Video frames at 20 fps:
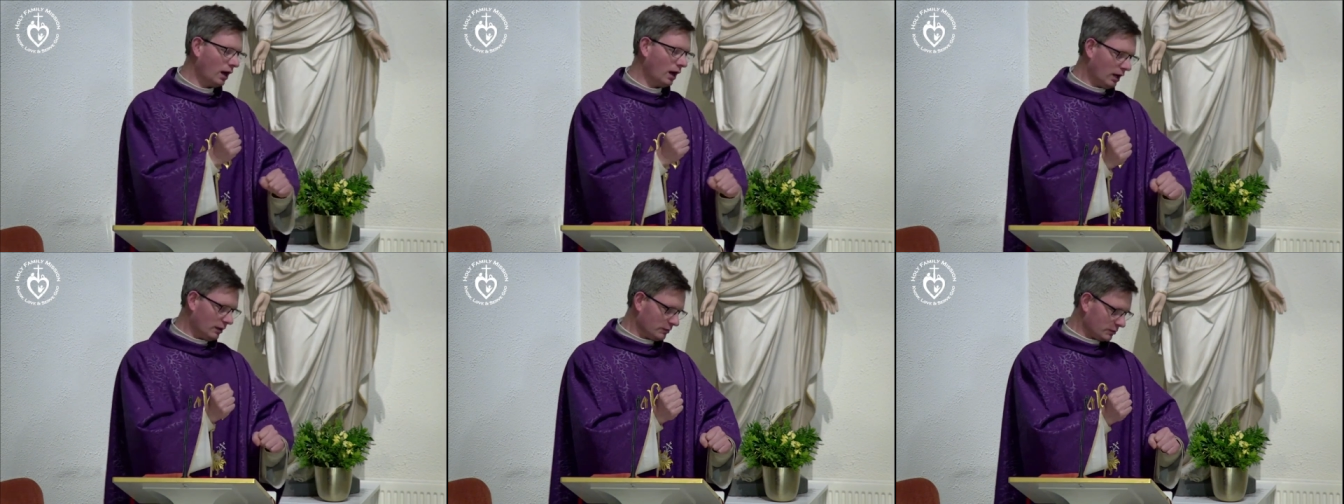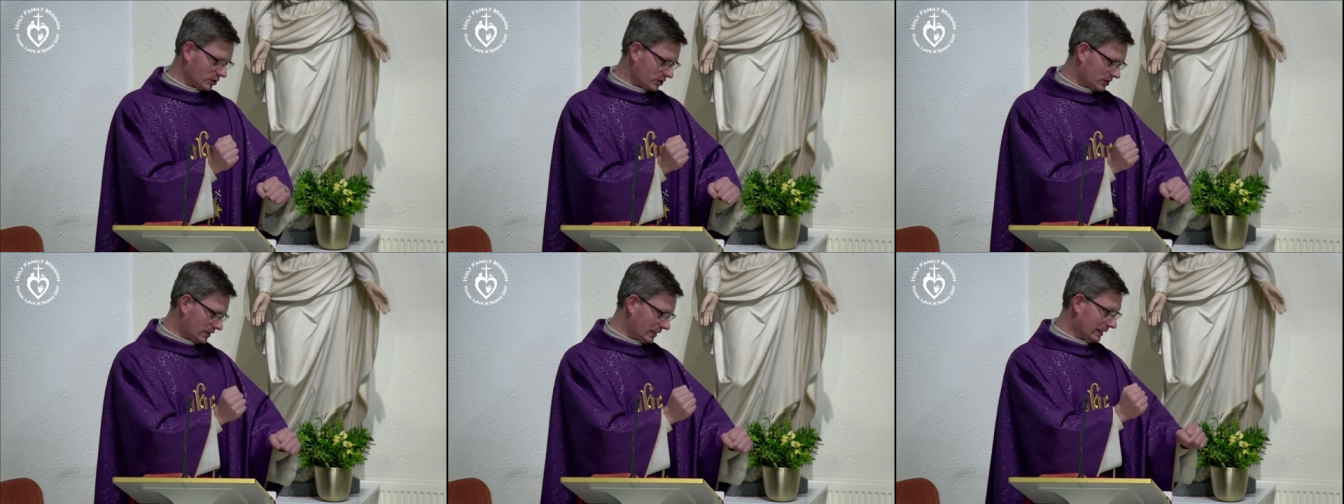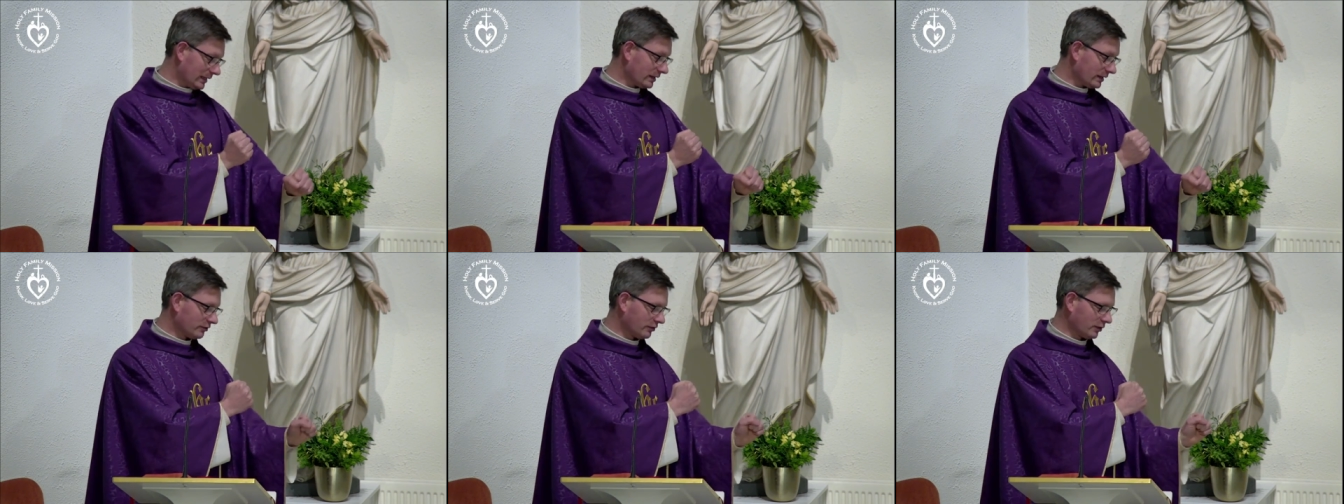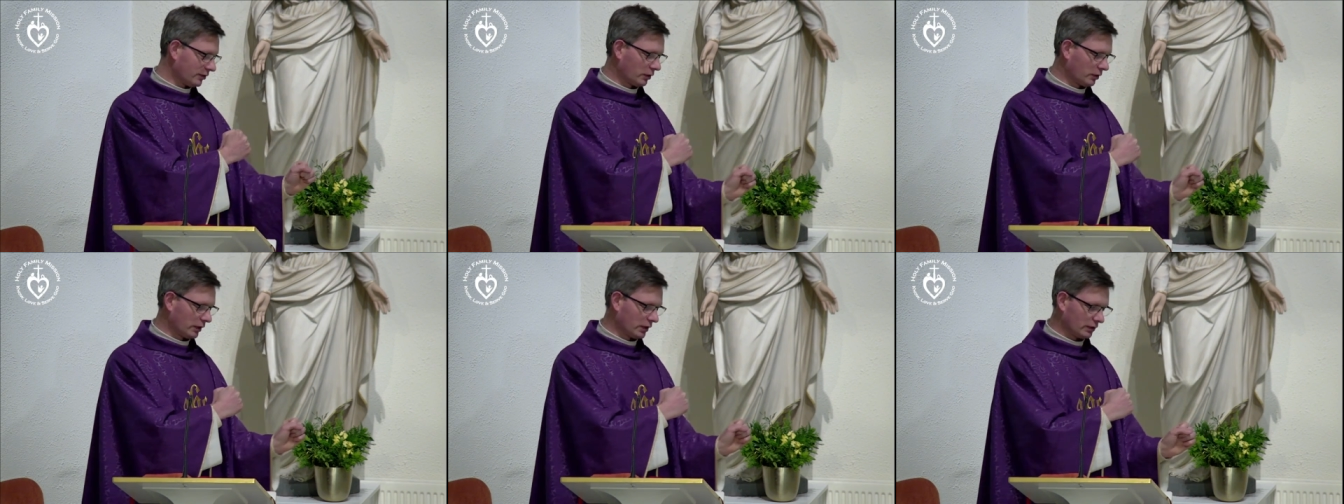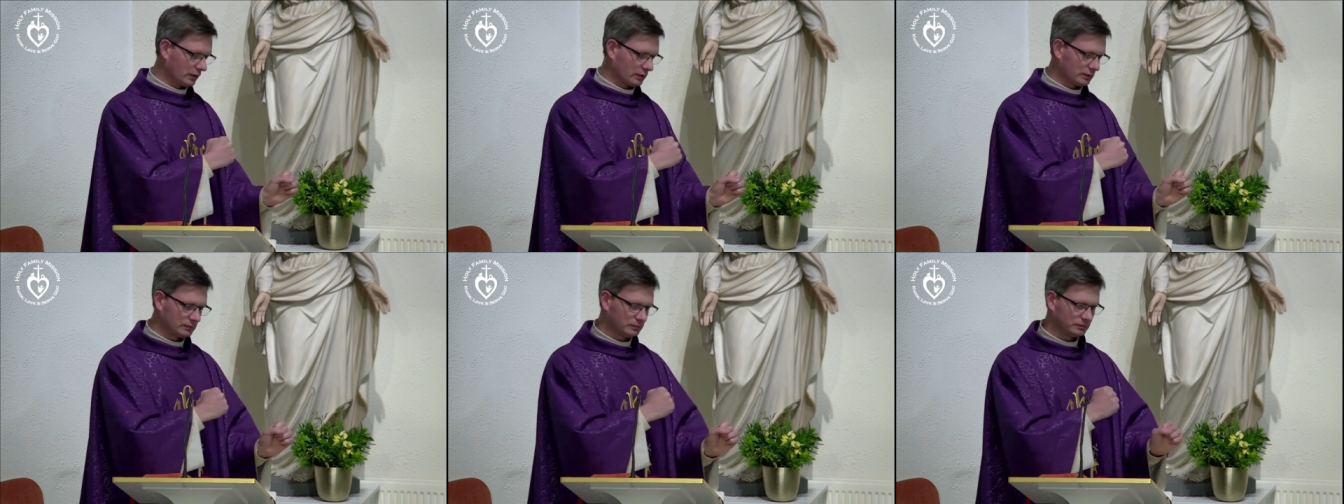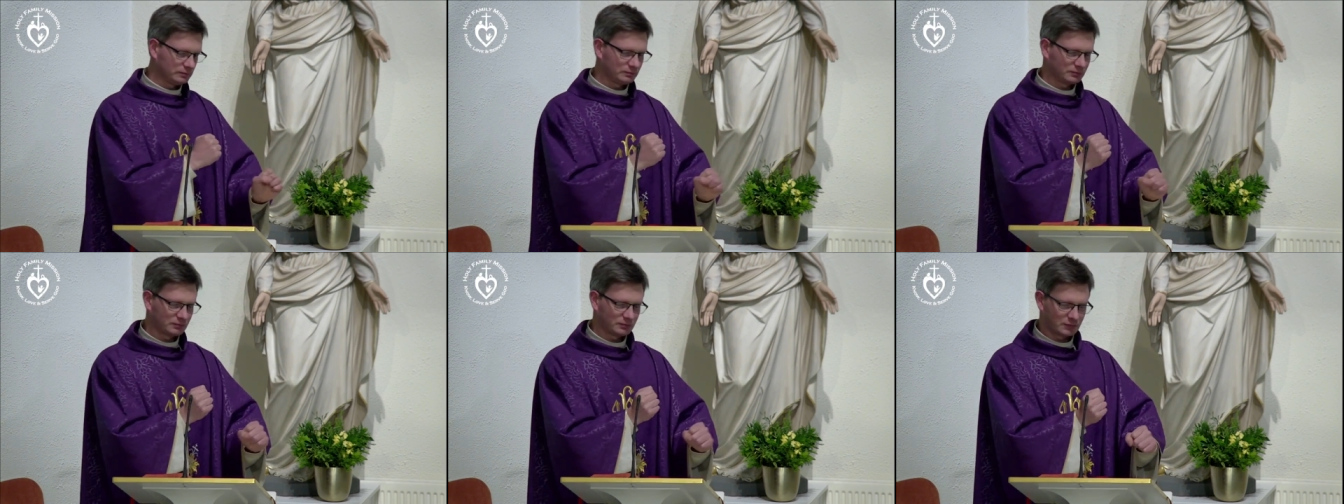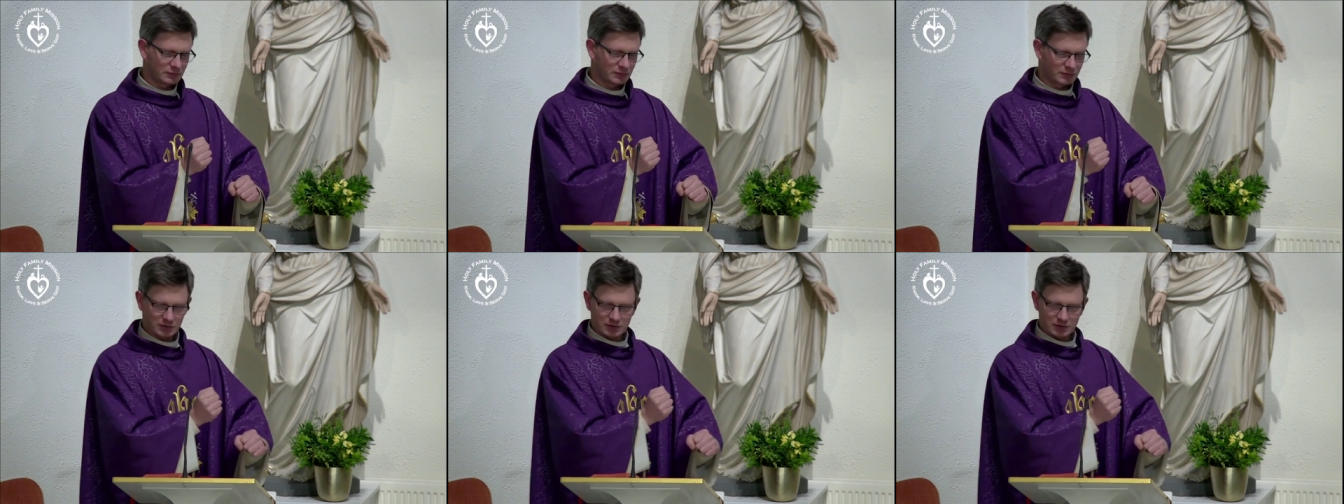Just cleaning the floor here.
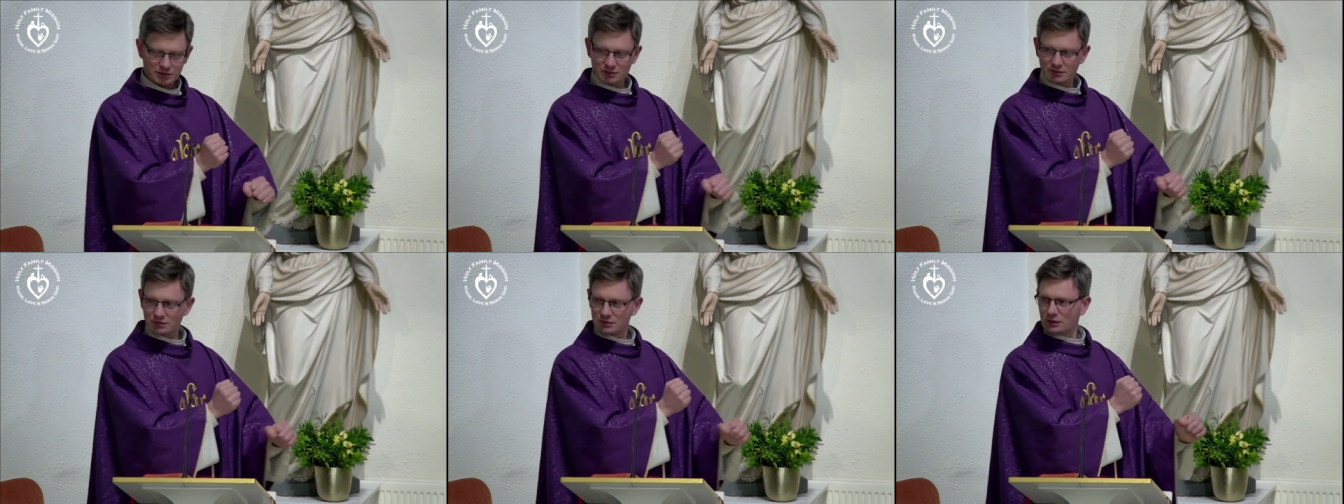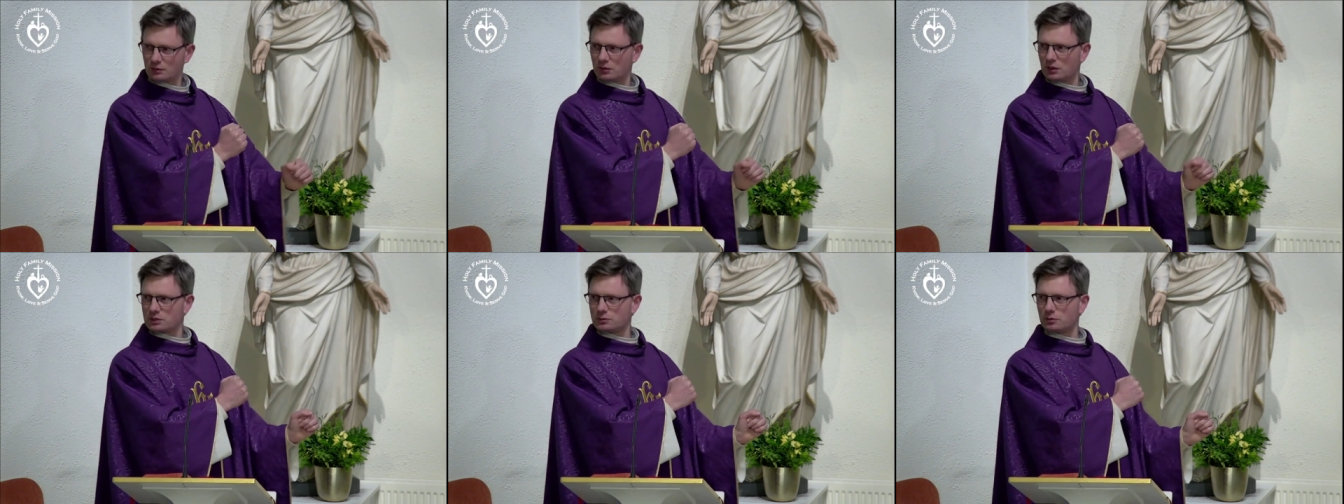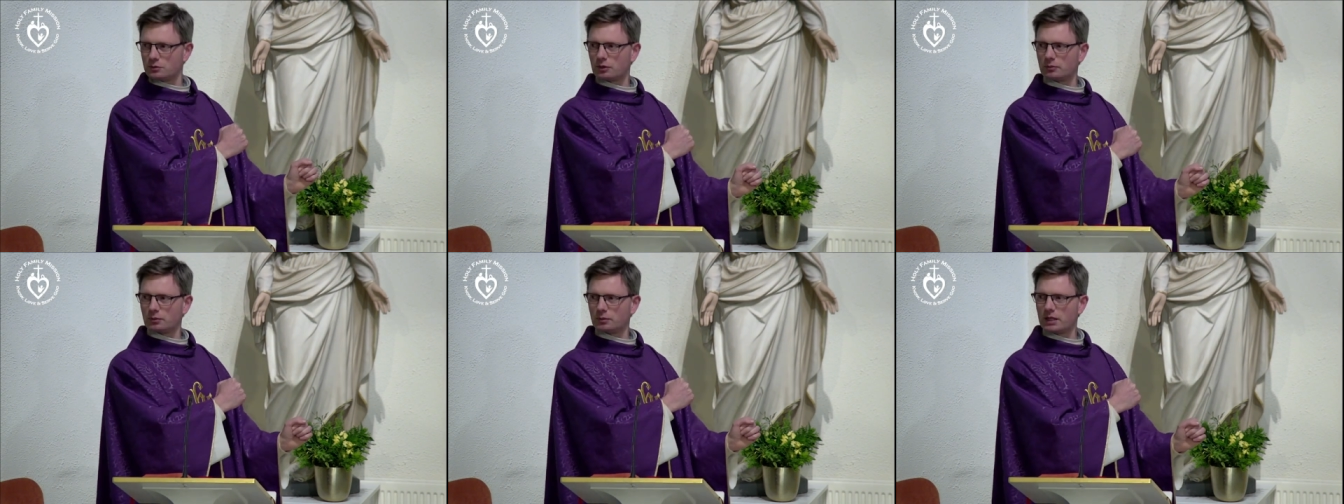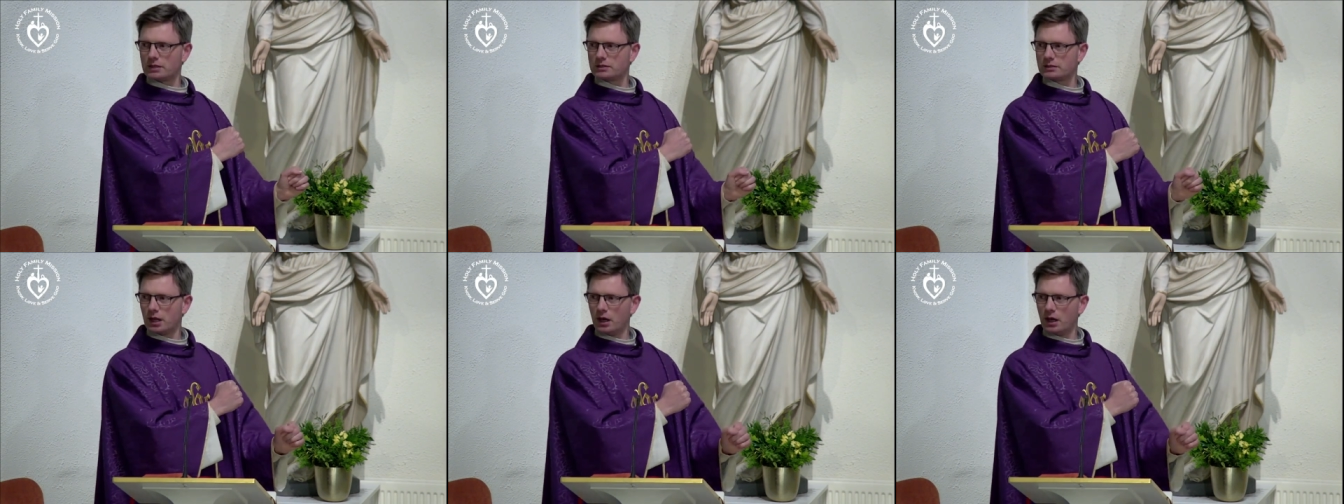Just anyone else walking past?